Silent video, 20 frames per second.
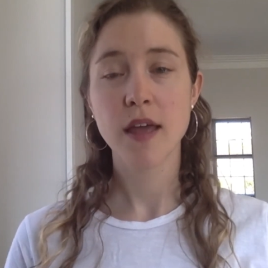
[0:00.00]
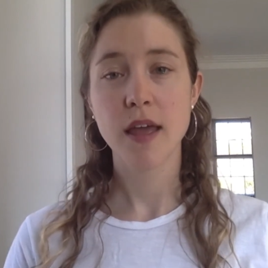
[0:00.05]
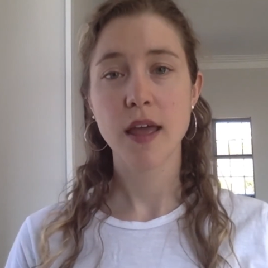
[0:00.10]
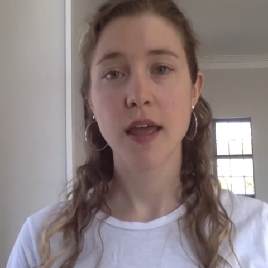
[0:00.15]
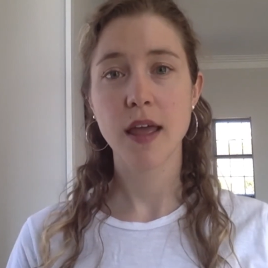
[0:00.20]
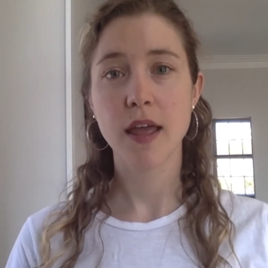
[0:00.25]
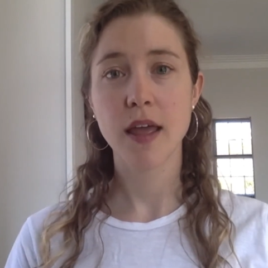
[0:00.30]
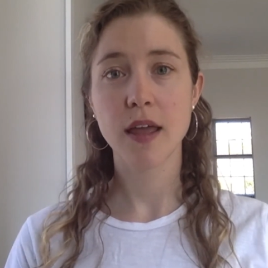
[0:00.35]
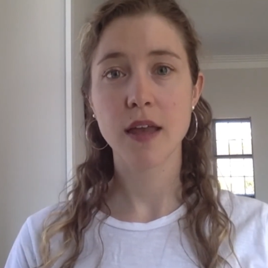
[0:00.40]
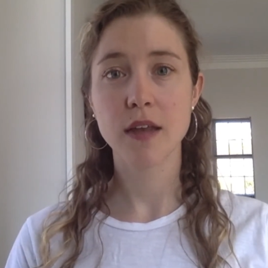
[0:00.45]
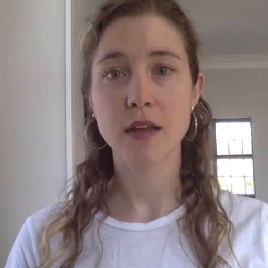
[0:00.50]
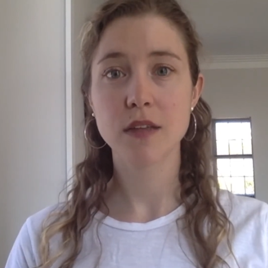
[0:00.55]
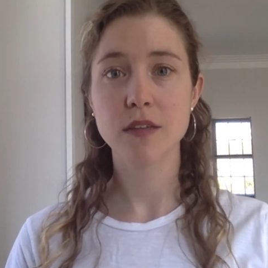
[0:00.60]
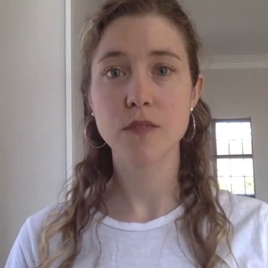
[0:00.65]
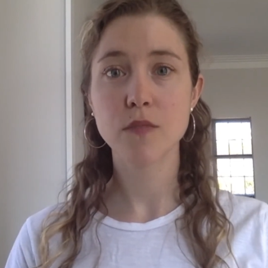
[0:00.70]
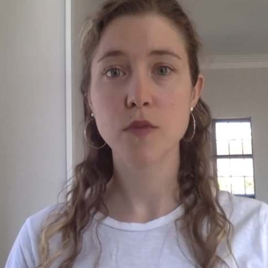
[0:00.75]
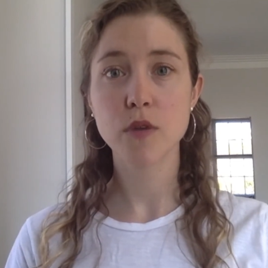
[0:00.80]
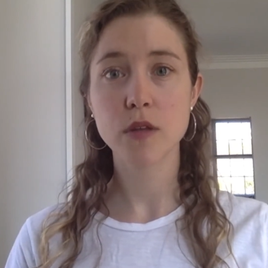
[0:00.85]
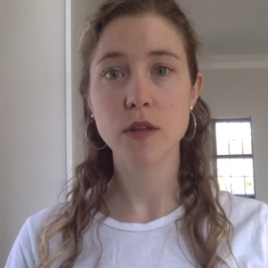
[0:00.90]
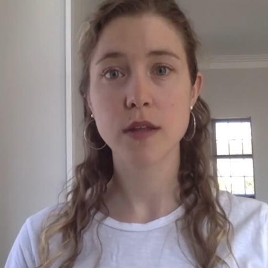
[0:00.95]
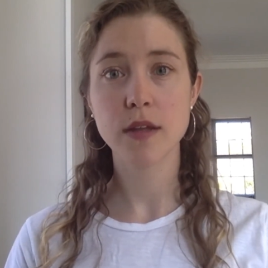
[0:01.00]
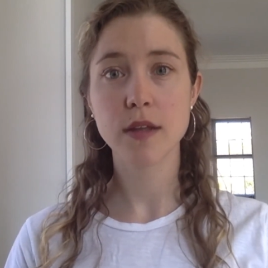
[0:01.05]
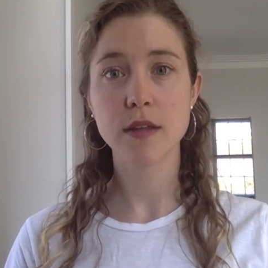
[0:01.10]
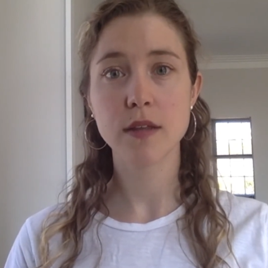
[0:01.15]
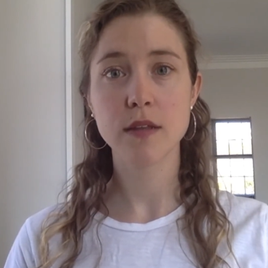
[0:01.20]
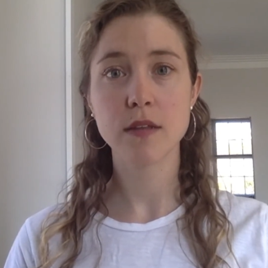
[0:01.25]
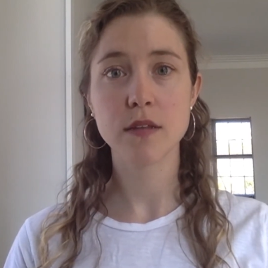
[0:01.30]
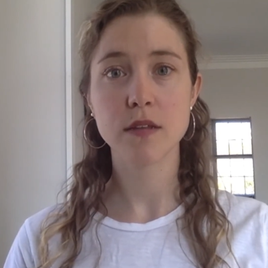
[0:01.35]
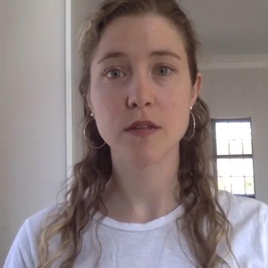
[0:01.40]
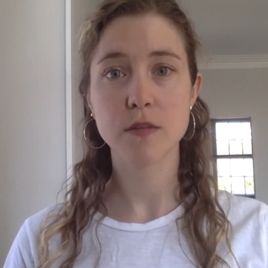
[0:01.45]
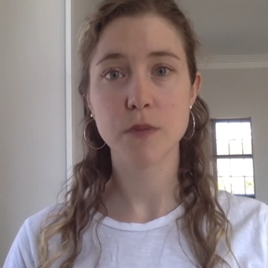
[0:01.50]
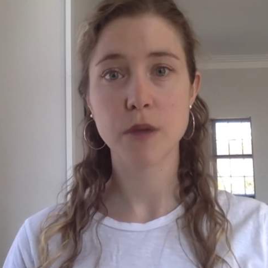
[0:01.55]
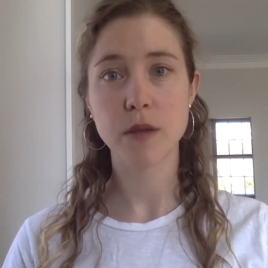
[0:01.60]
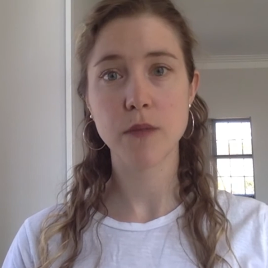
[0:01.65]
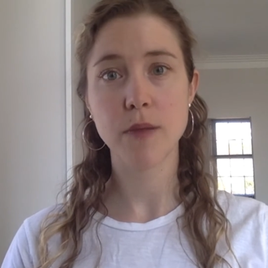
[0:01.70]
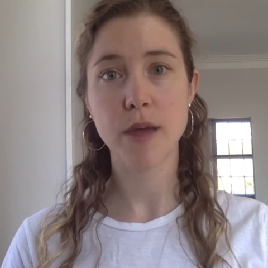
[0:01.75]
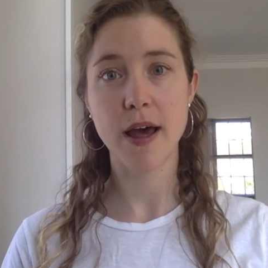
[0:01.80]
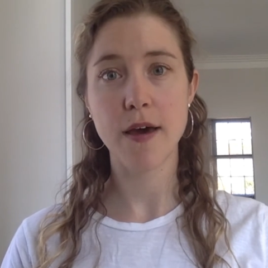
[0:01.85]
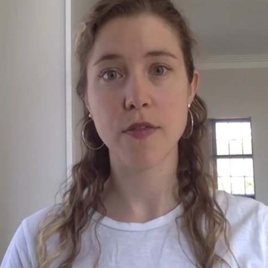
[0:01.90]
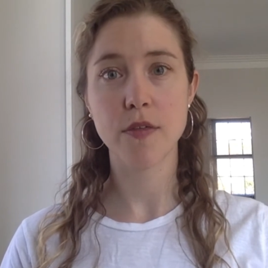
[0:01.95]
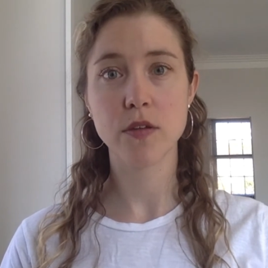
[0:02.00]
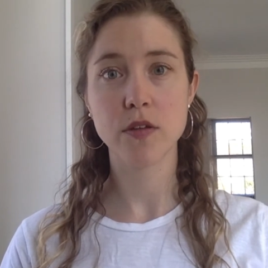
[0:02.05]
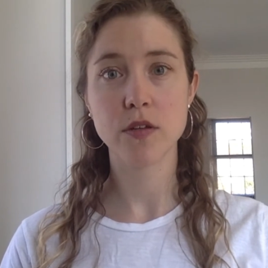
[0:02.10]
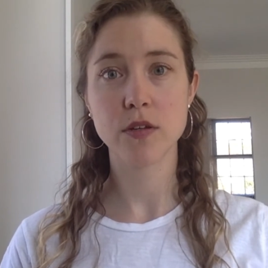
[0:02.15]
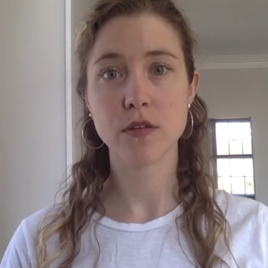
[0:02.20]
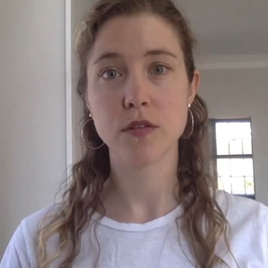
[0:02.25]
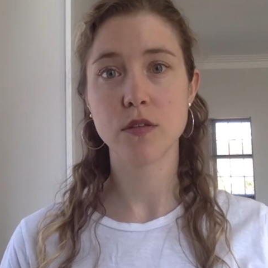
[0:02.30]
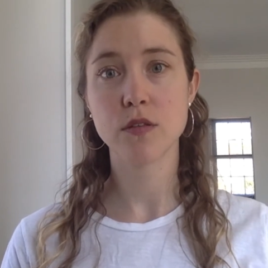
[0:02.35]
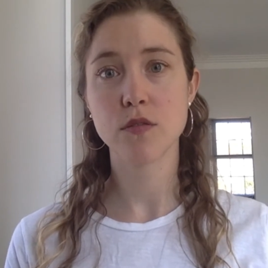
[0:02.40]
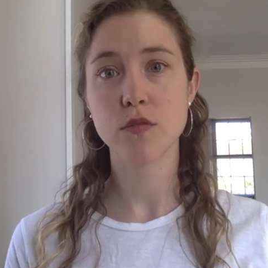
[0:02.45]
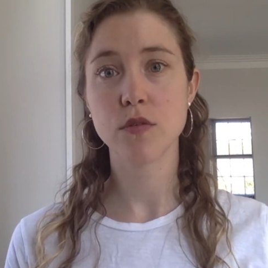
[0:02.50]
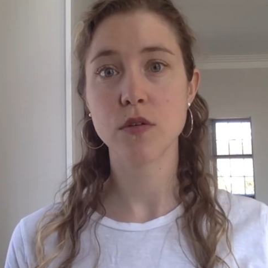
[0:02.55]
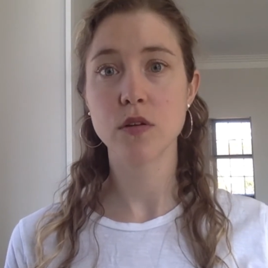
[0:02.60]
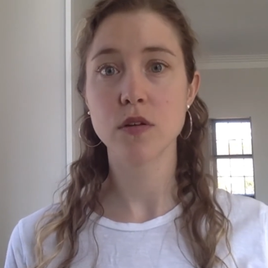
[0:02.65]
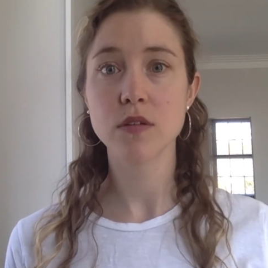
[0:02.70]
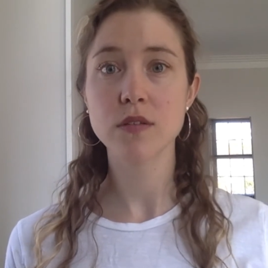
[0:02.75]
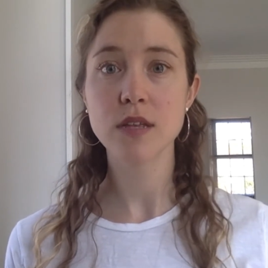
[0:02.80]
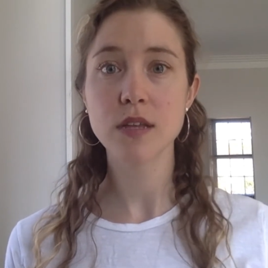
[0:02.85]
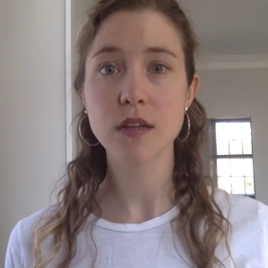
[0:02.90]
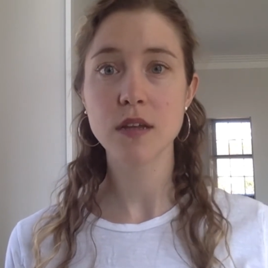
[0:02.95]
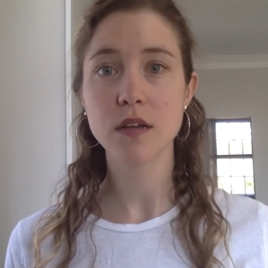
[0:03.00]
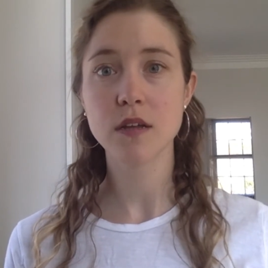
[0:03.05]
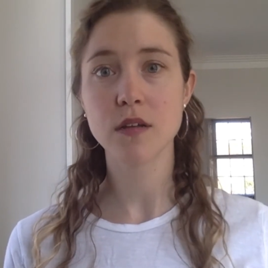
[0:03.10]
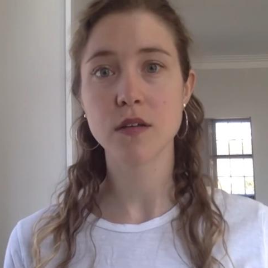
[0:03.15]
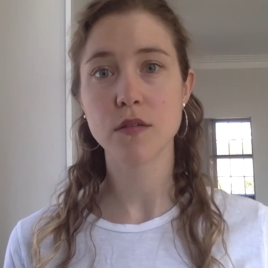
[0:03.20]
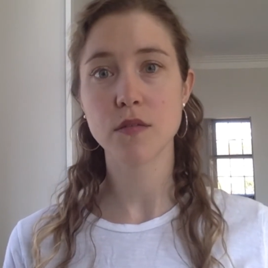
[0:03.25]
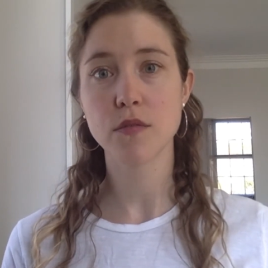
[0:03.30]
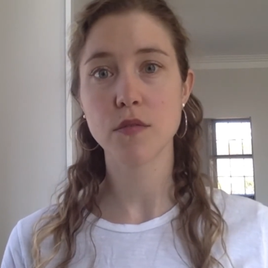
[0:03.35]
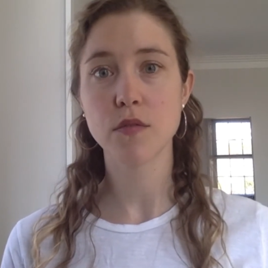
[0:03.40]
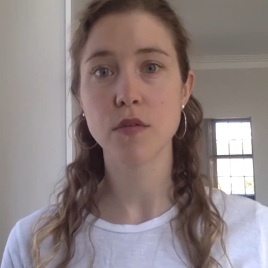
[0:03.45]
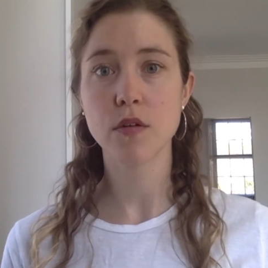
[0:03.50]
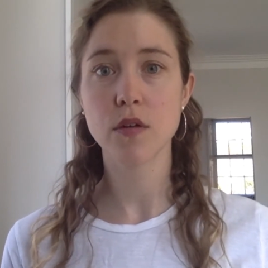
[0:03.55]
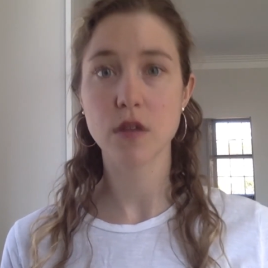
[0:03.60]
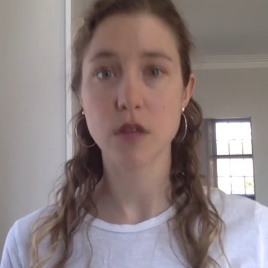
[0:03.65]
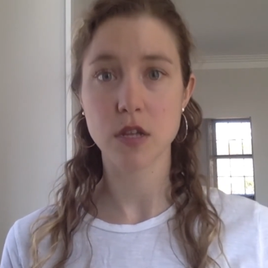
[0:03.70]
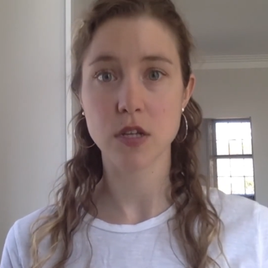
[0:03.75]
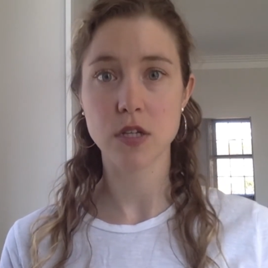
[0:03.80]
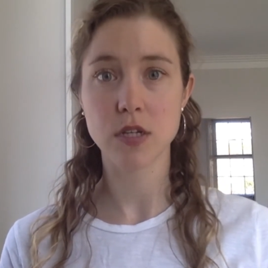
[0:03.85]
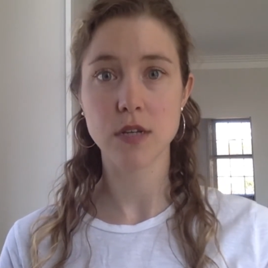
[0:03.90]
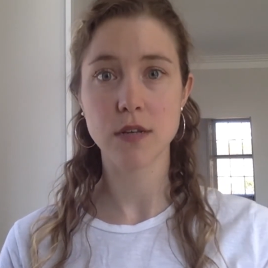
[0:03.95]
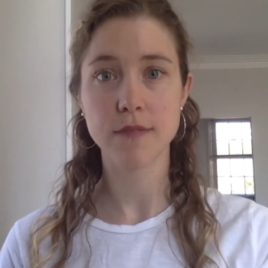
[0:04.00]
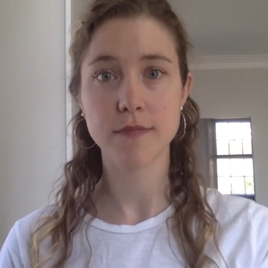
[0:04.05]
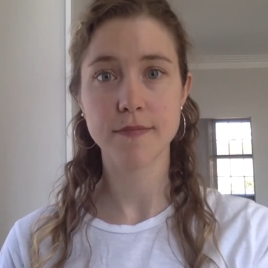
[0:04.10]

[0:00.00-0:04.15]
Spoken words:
and it's more likely to spread pathogens through your sink, through your kitchen.